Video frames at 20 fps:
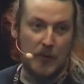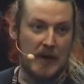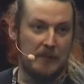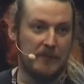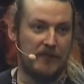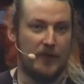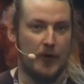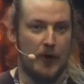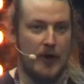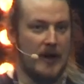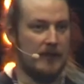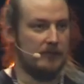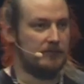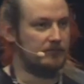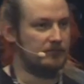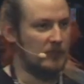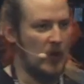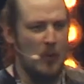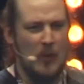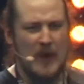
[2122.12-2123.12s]
for a
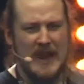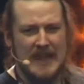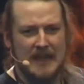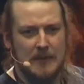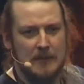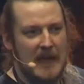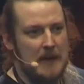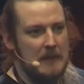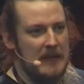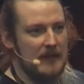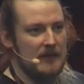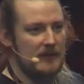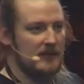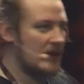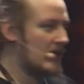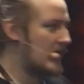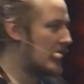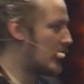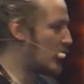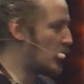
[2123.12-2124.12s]
week, maybe
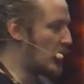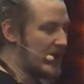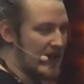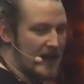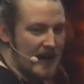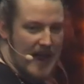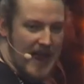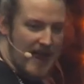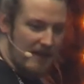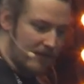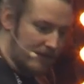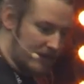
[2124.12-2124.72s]
week and a half.